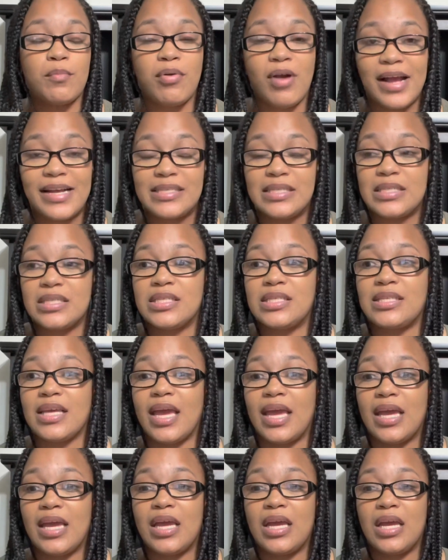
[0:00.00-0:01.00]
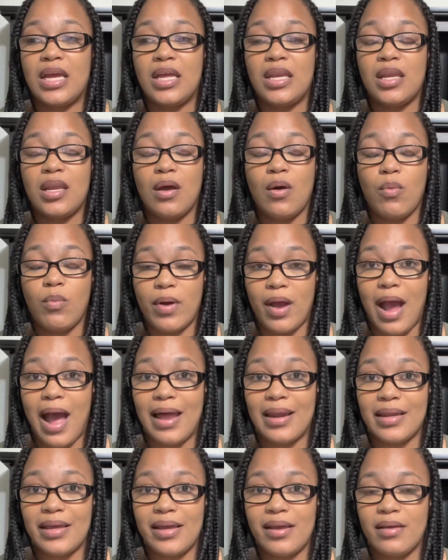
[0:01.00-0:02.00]
prices, and where
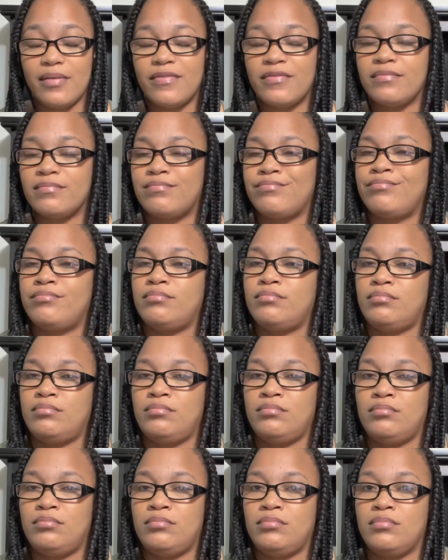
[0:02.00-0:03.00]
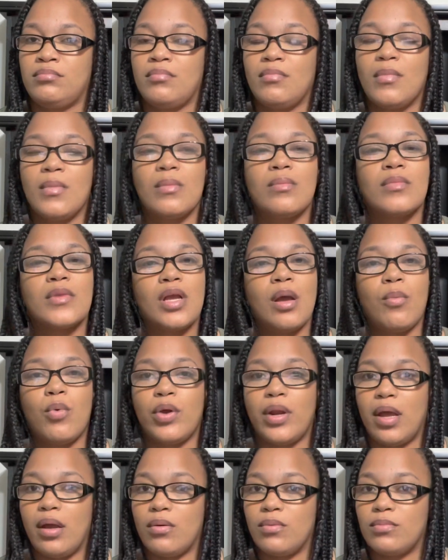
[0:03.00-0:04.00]
I live, come
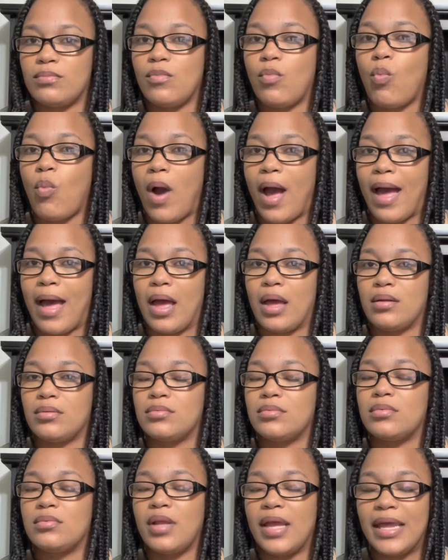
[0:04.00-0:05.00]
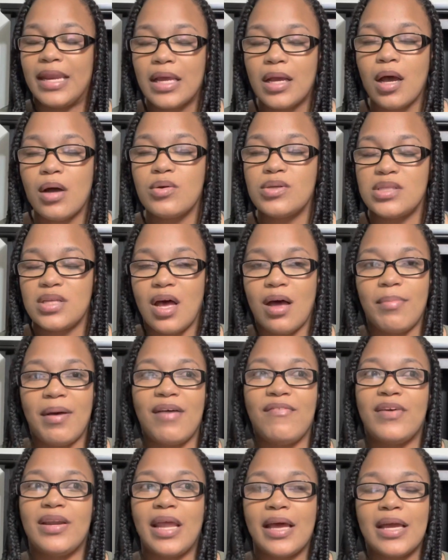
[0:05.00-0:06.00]
on now, why? And it goes up.
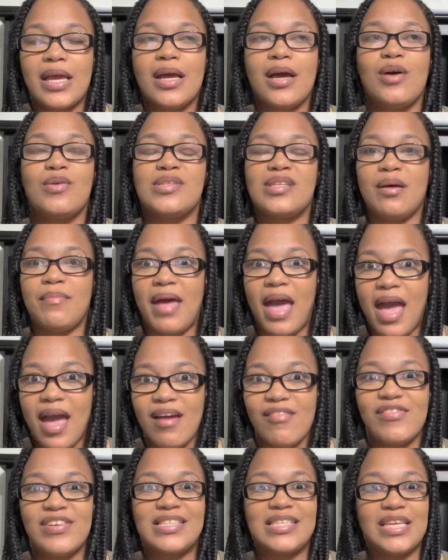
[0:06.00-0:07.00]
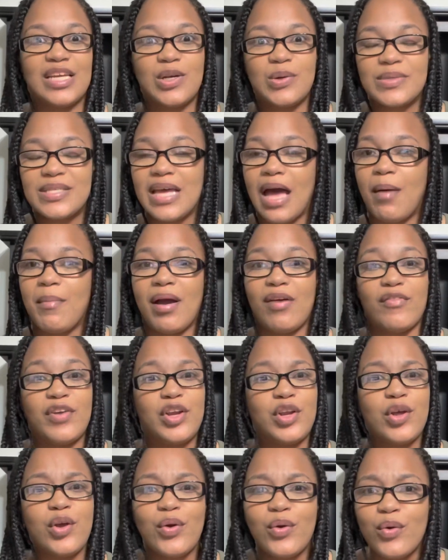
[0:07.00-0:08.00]
I feel like it goes up every single time I
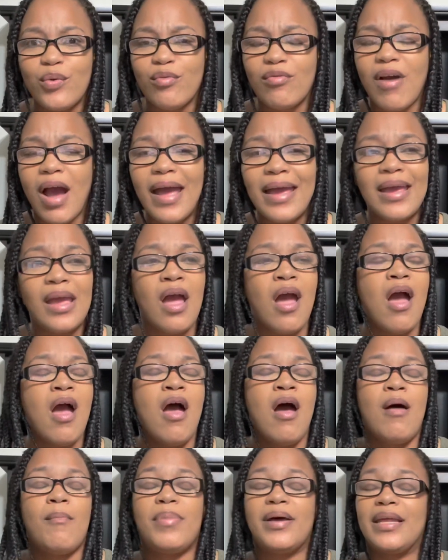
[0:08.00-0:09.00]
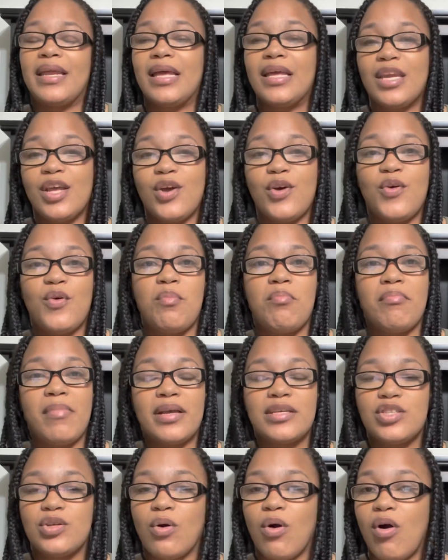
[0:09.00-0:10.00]
renew, right? But anywho,
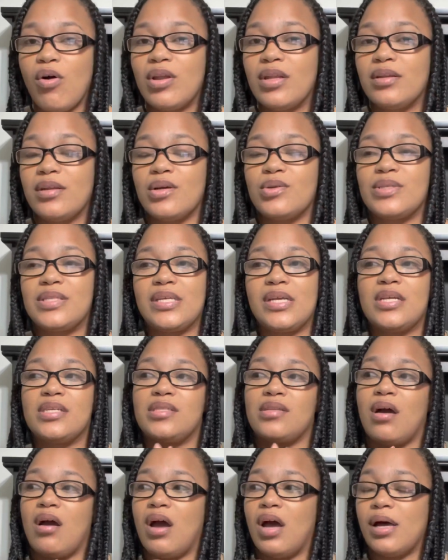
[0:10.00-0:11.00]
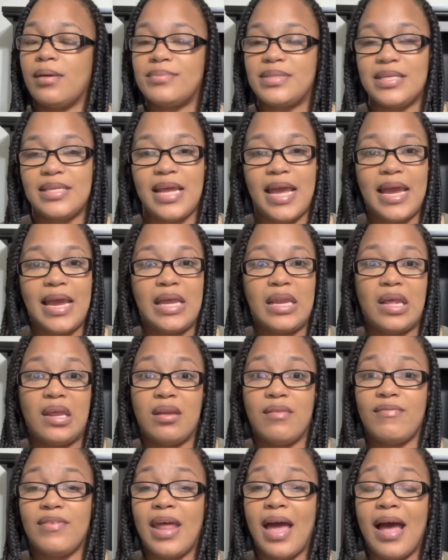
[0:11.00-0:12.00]
make sure all of those things are up to date. And
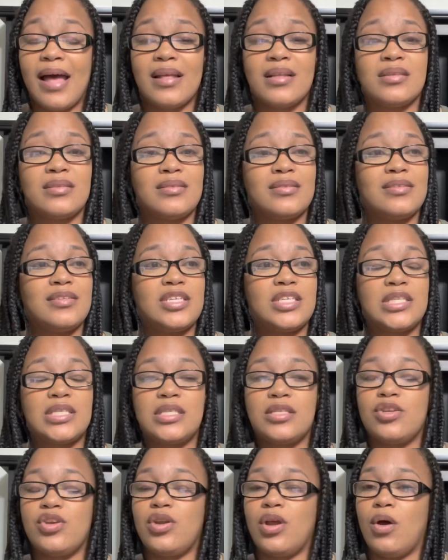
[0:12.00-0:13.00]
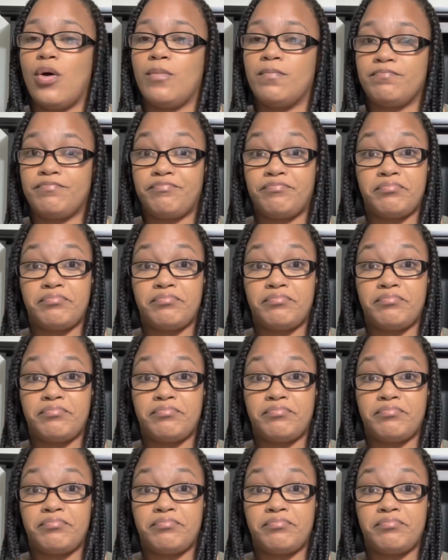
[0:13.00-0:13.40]
if not, just, you know,